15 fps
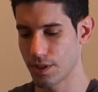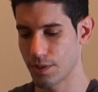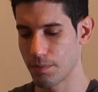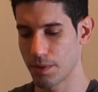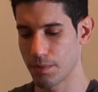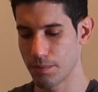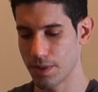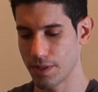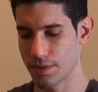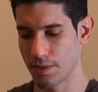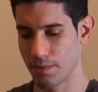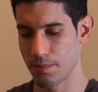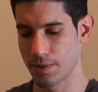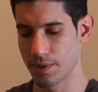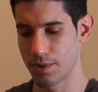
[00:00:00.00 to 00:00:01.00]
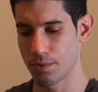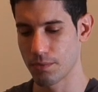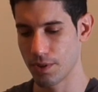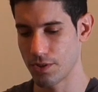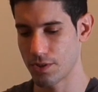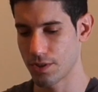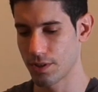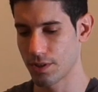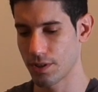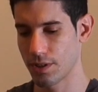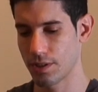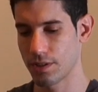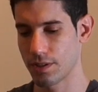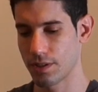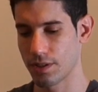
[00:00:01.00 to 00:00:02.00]
Airbnb example that you mentioned,
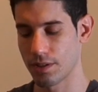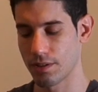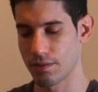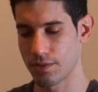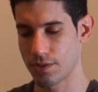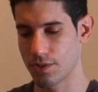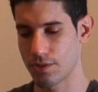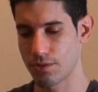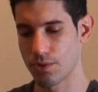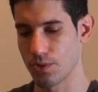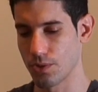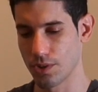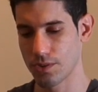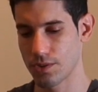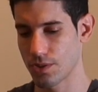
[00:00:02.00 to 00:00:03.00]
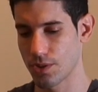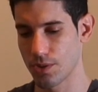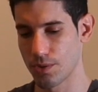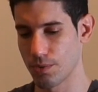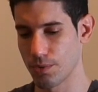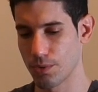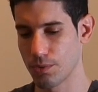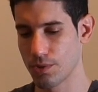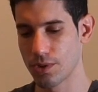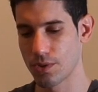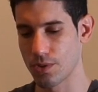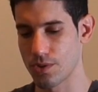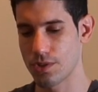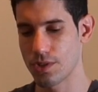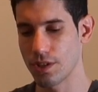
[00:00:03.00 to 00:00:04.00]
like uh, just a few years ago, you wouldn't
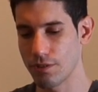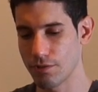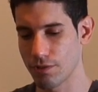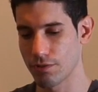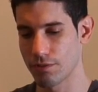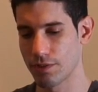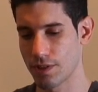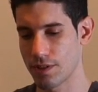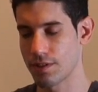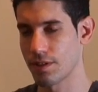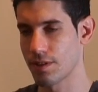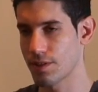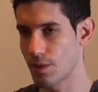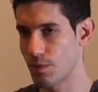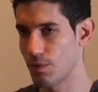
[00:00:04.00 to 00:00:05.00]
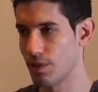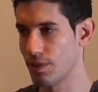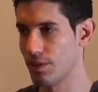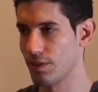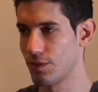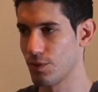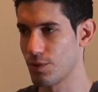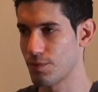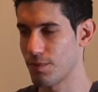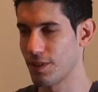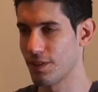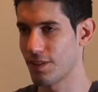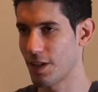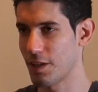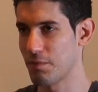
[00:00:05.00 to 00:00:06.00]
conceive of trusting someone to
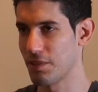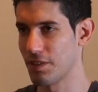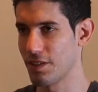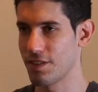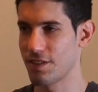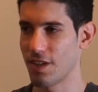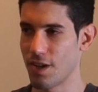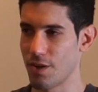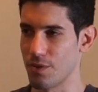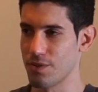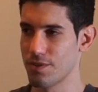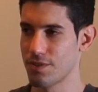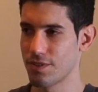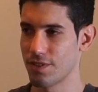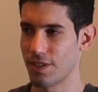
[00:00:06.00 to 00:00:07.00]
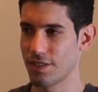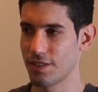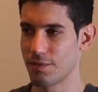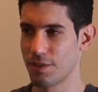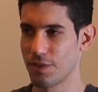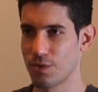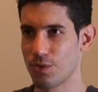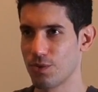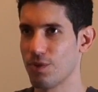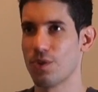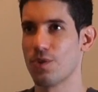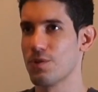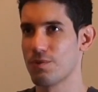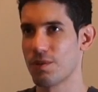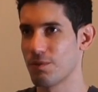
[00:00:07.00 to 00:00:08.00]
spend time in his house, right? I mean, who mm -hmm.
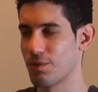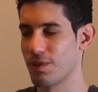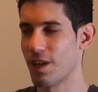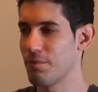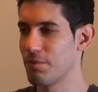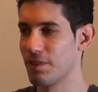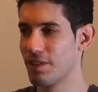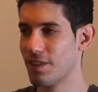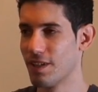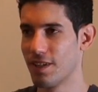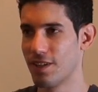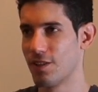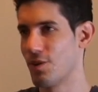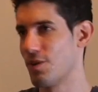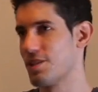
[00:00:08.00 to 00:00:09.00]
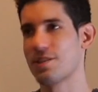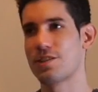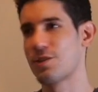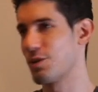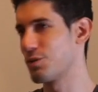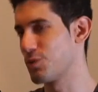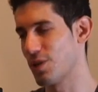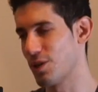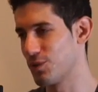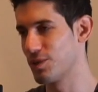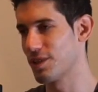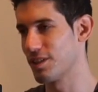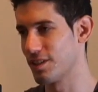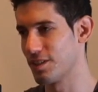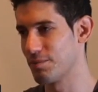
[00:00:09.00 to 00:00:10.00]
knows what would happen? No, I'll just go to a
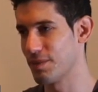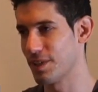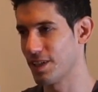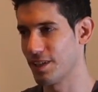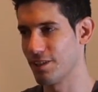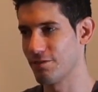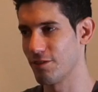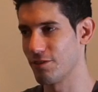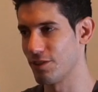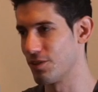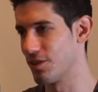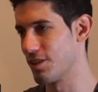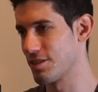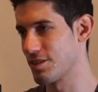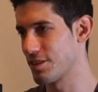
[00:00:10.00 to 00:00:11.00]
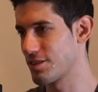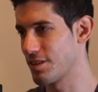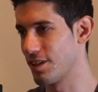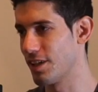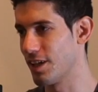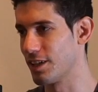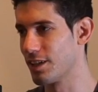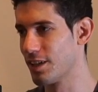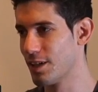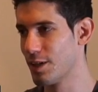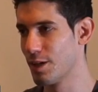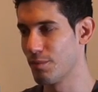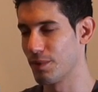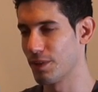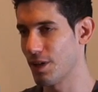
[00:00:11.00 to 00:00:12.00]
hotel and pay fifty dollars extra a night.
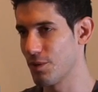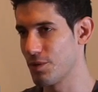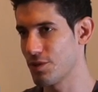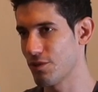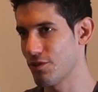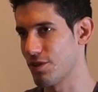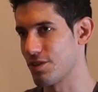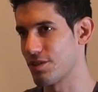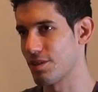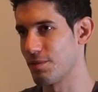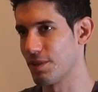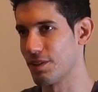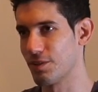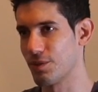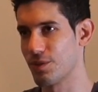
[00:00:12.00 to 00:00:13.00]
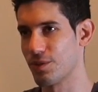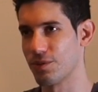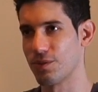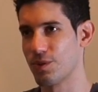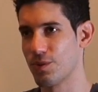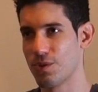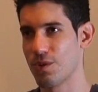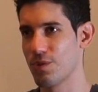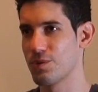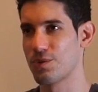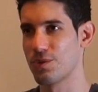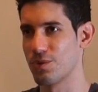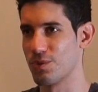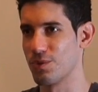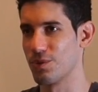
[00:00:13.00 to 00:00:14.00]
But now it's obvious. I mean, who, goes
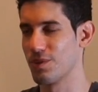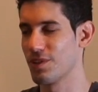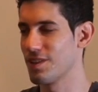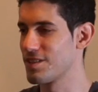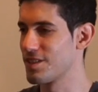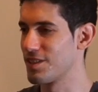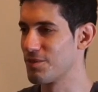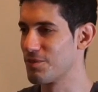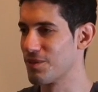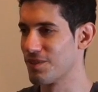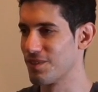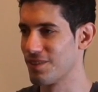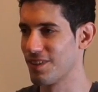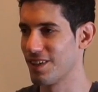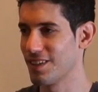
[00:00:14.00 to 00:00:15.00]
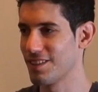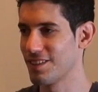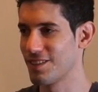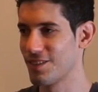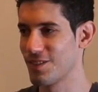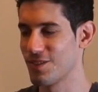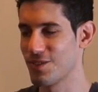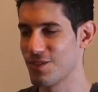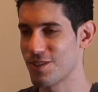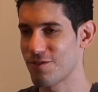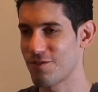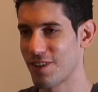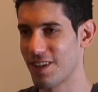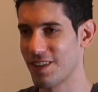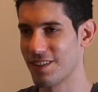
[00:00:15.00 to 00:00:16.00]
to hotels anymore, right? Huh. You, you, just
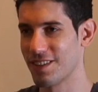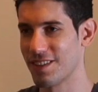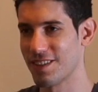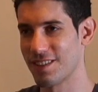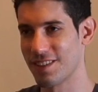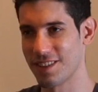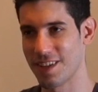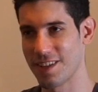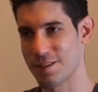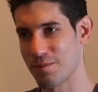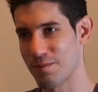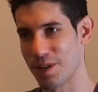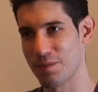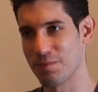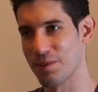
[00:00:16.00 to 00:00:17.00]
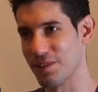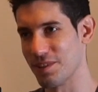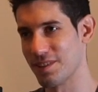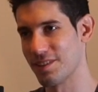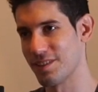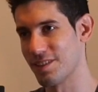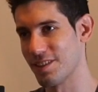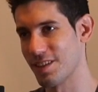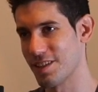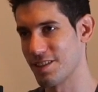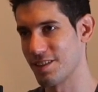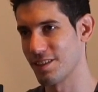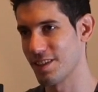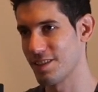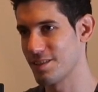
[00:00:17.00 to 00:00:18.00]
find the, the nice apartment, the
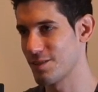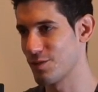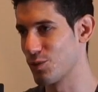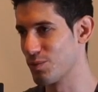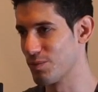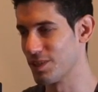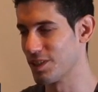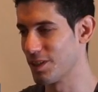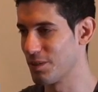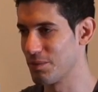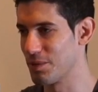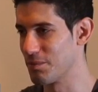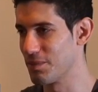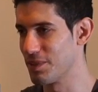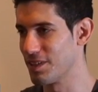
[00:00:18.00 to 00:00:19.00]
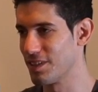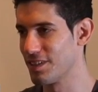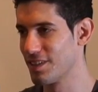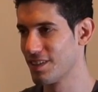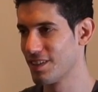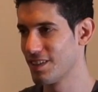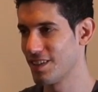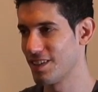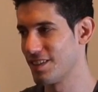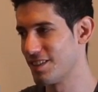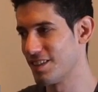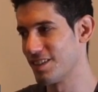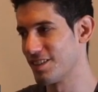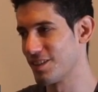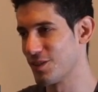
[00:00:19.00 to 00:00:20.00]
nice room in the Airbnb and,
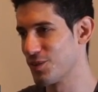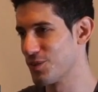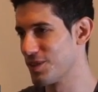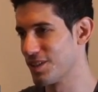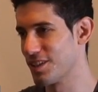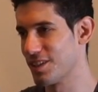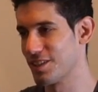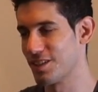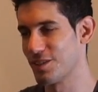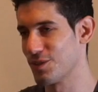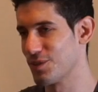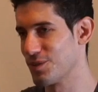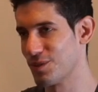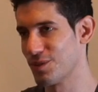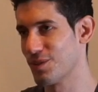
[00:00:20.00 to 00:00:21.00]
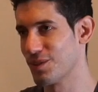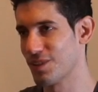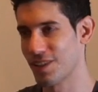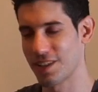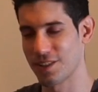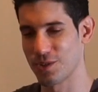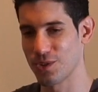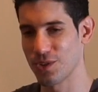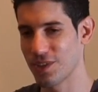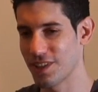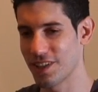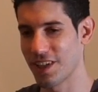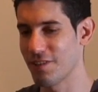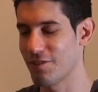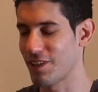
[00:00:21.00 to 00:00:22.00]
and go there and you, you, right, you don't
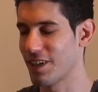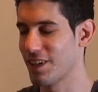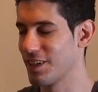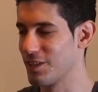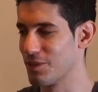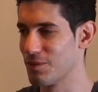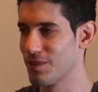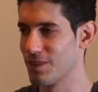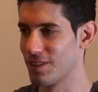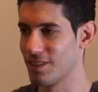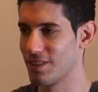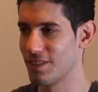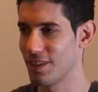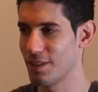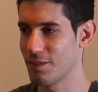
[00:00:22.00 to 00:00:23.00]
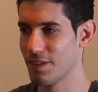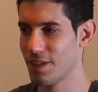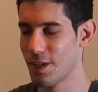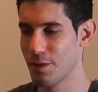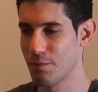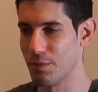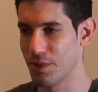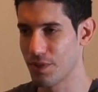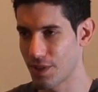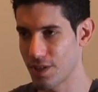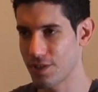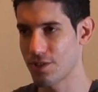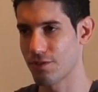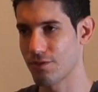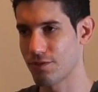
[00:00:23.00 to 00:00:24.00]
really have a care in the world. Yeah.
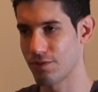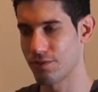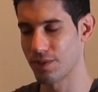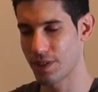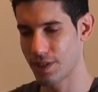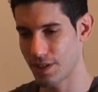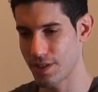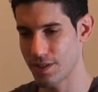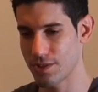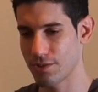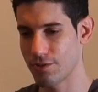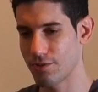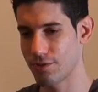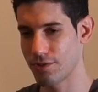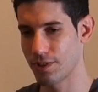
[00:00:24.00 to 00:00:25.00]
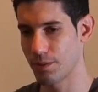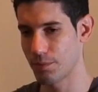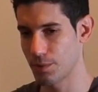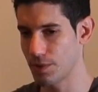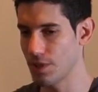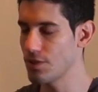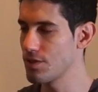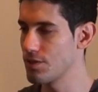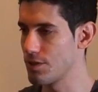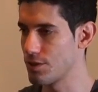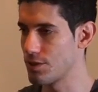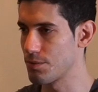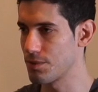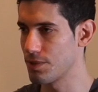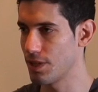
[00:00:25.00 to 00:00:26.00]
Because of because of the reputation
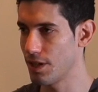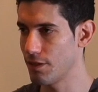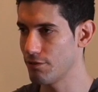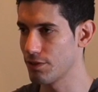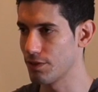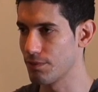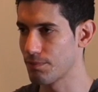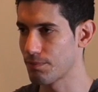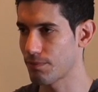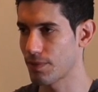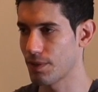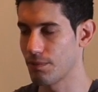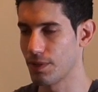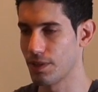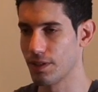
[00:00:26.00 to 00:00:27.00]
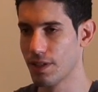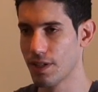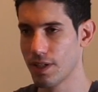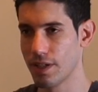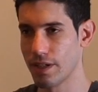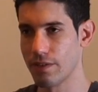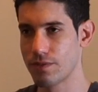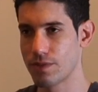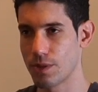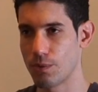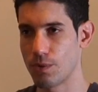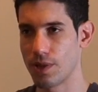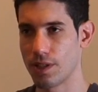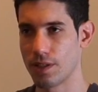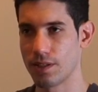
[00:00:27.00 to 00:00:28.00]
systems they have there. I mean, if
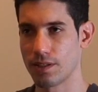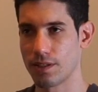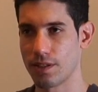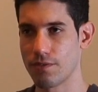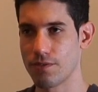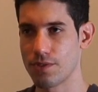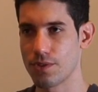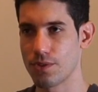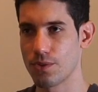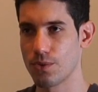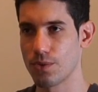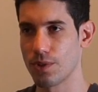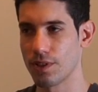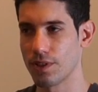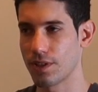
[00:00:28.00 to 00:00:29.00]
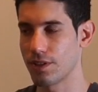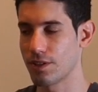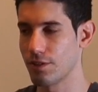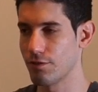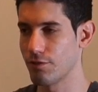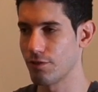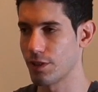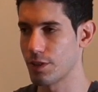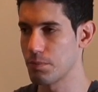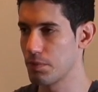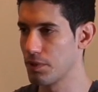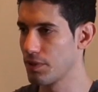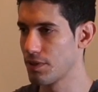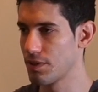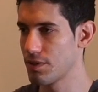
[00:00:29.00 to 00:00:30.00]
someone gives you a negative
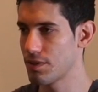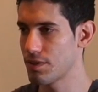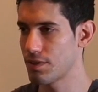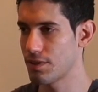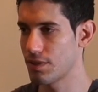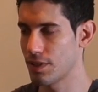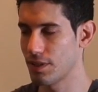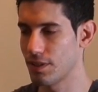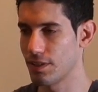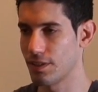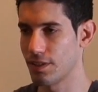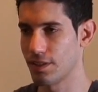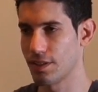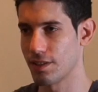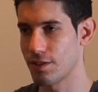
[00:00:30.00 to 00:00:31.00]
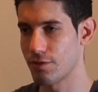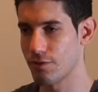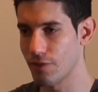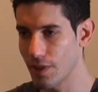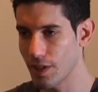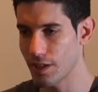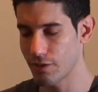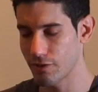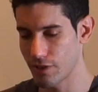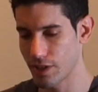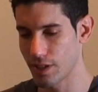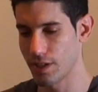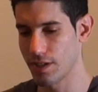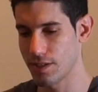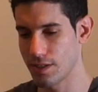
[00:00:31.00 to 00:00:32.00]
experience, then it's very
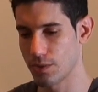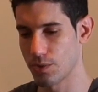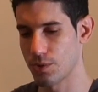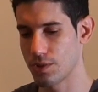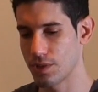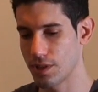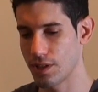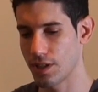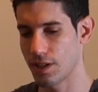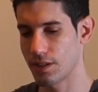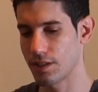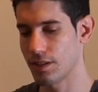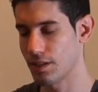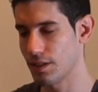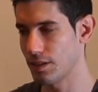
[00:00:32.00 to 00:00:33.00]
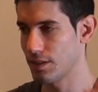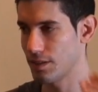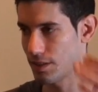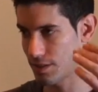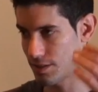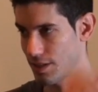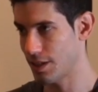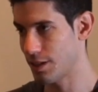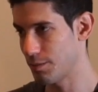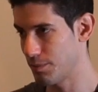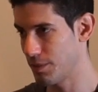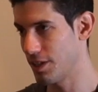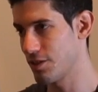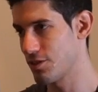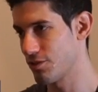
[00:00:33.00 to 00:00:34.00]
very easy to see that in the exact
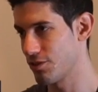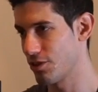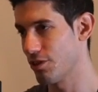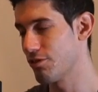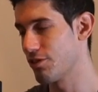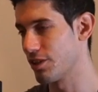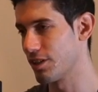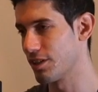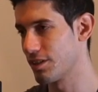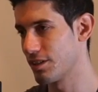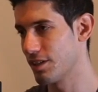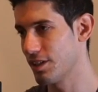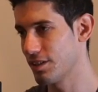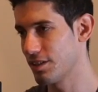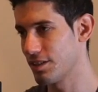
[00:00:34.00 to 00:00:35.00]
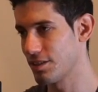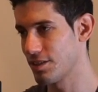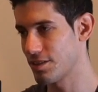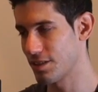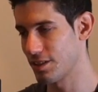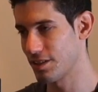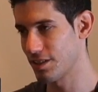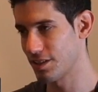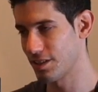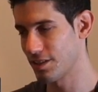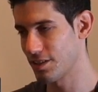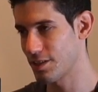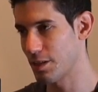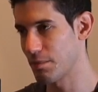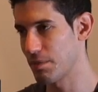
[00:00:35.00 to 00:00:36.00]
page of the offering, right? In the, yeah. in, the in
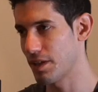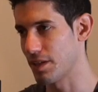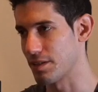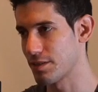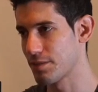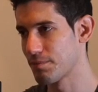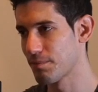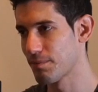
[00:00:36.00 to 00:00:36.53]
the same place.